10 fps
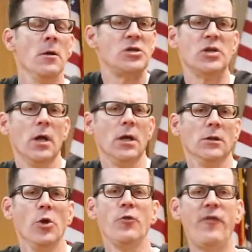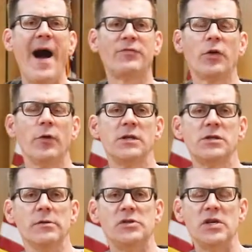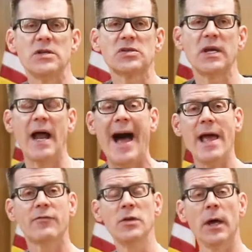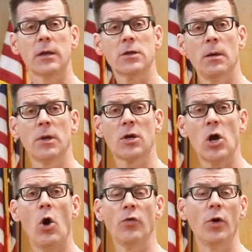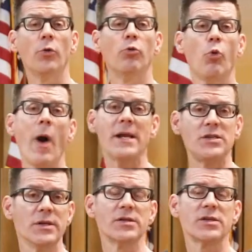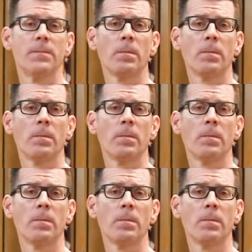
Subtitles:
Luke 5:32, Jesus said, "I have not come to call the righteous,